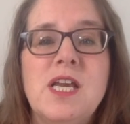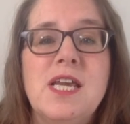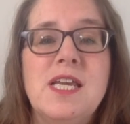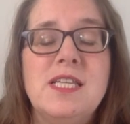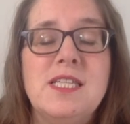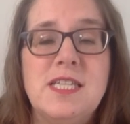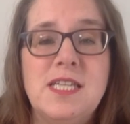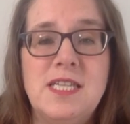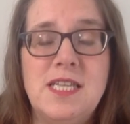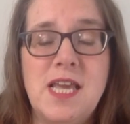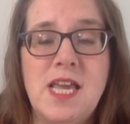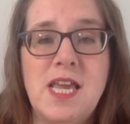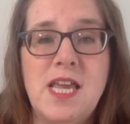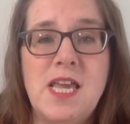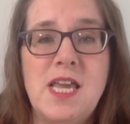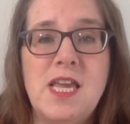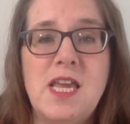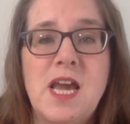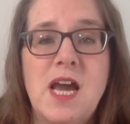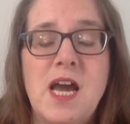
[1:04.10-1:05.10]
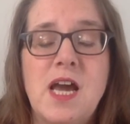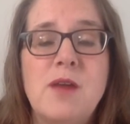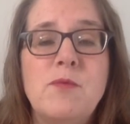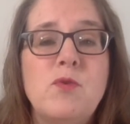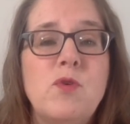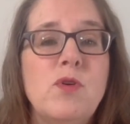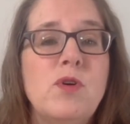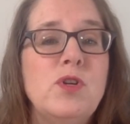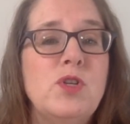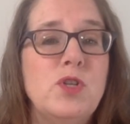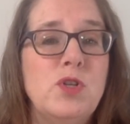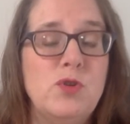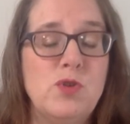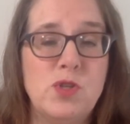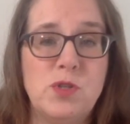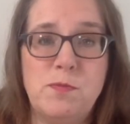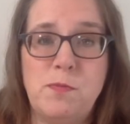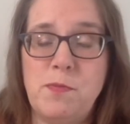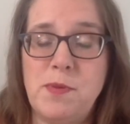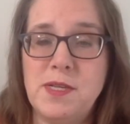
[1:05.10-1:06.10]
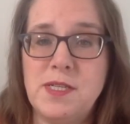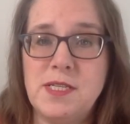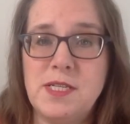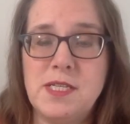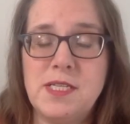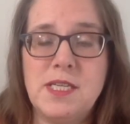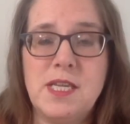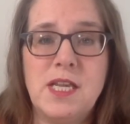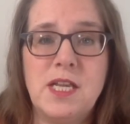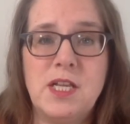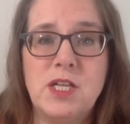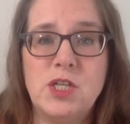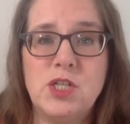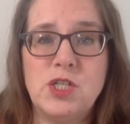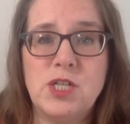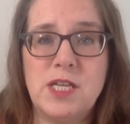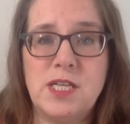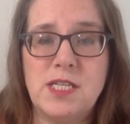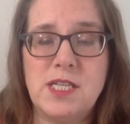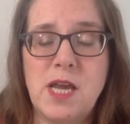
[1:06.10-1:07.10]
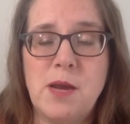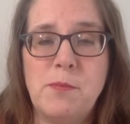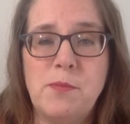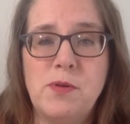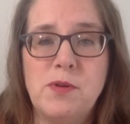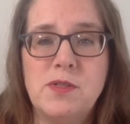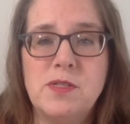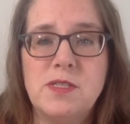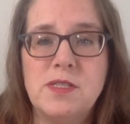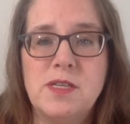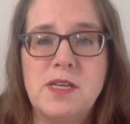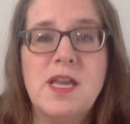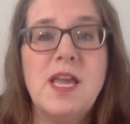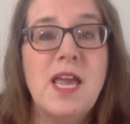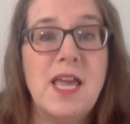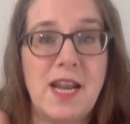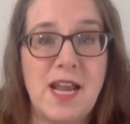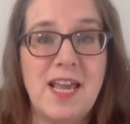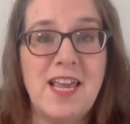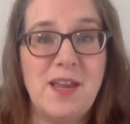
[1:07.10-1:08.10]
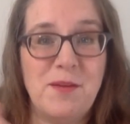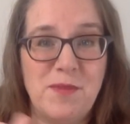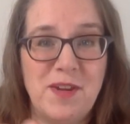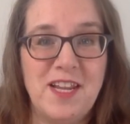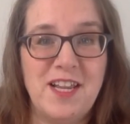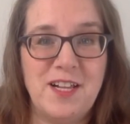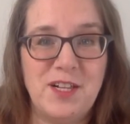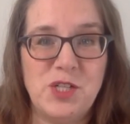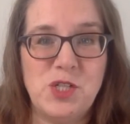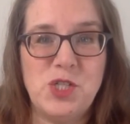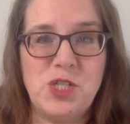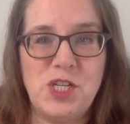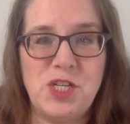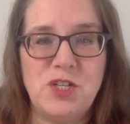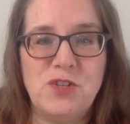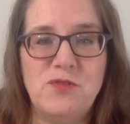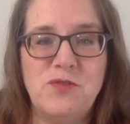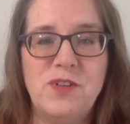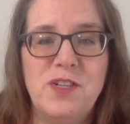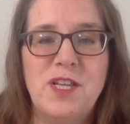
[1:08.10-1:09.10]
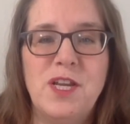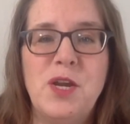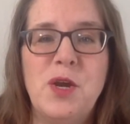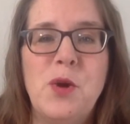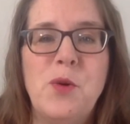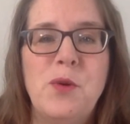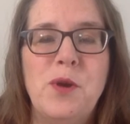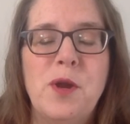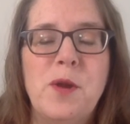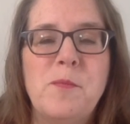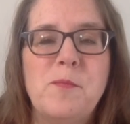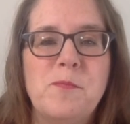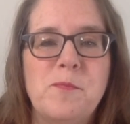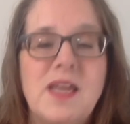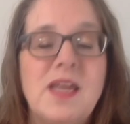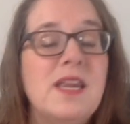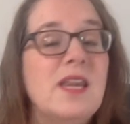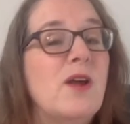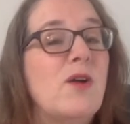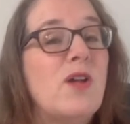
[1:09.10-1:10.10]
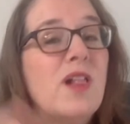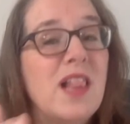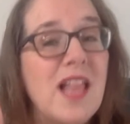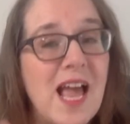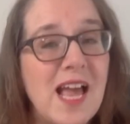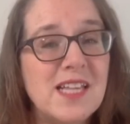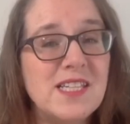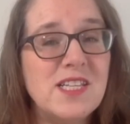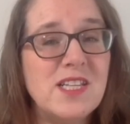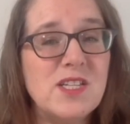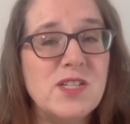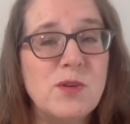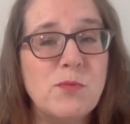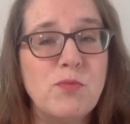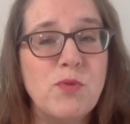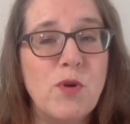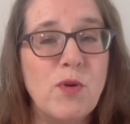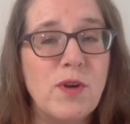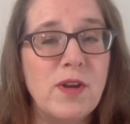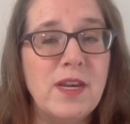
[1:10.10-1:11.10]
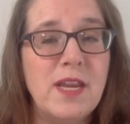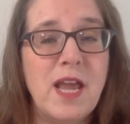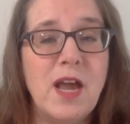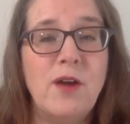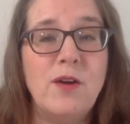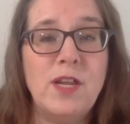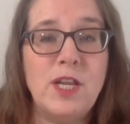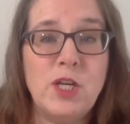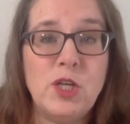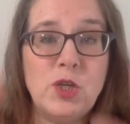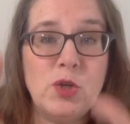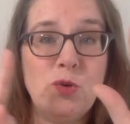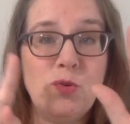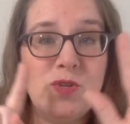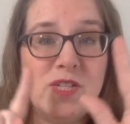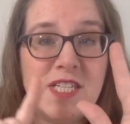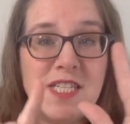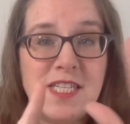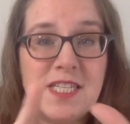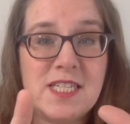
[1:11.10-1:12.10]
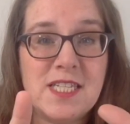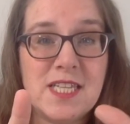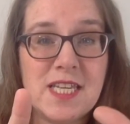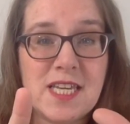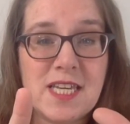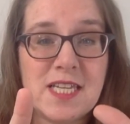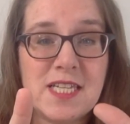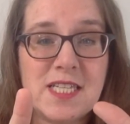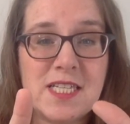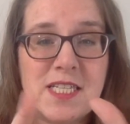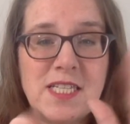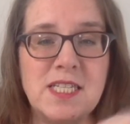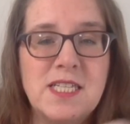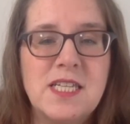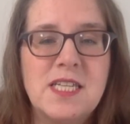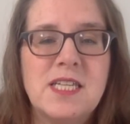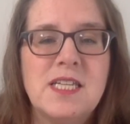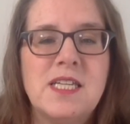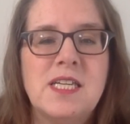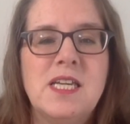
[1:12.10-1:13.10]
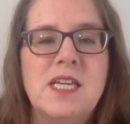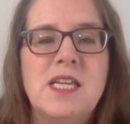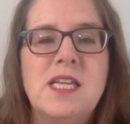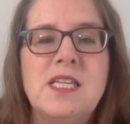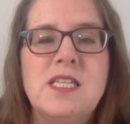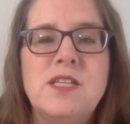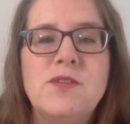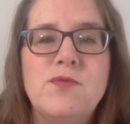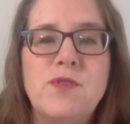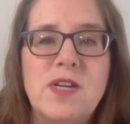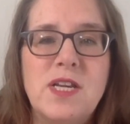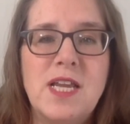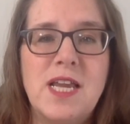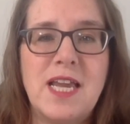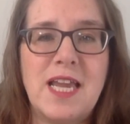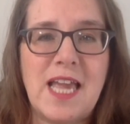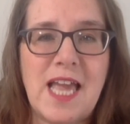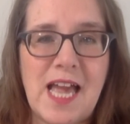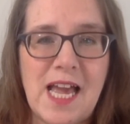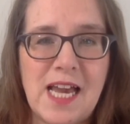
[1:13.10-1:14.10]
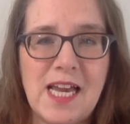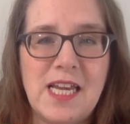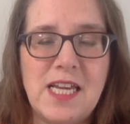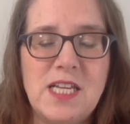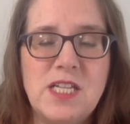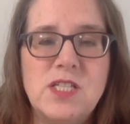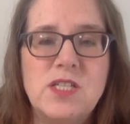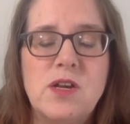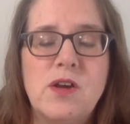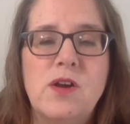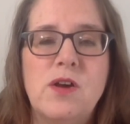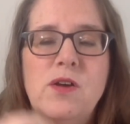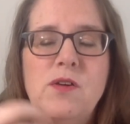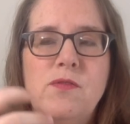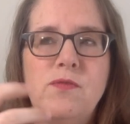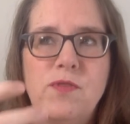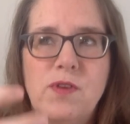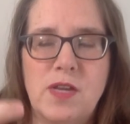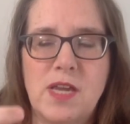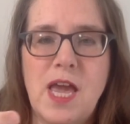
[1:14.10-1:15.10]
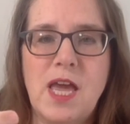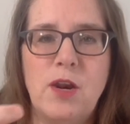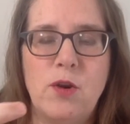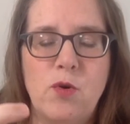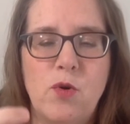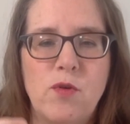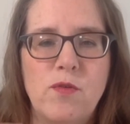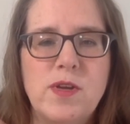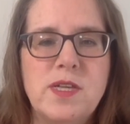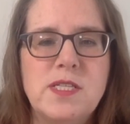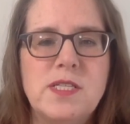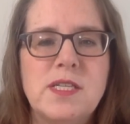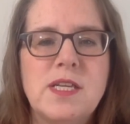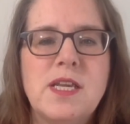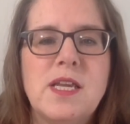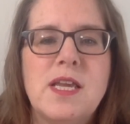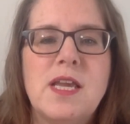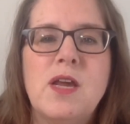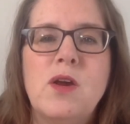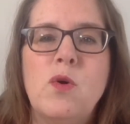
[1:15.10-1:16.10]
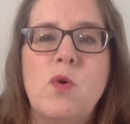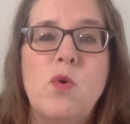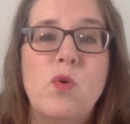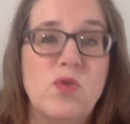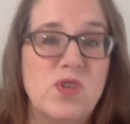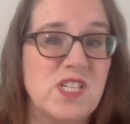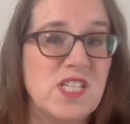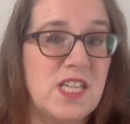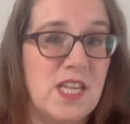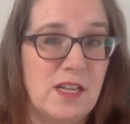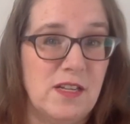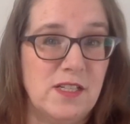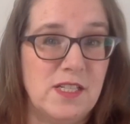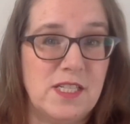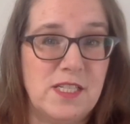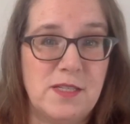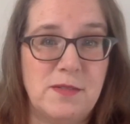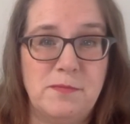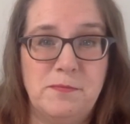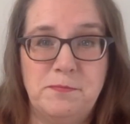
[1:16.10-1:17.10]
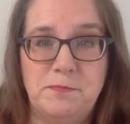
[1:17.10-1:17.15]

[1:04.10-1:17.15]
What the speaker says: Today, I'm going to use Business English examples, and I am an English teacher for Lingoda. Now, classes are broken down into 6 different kinds of categories or skills.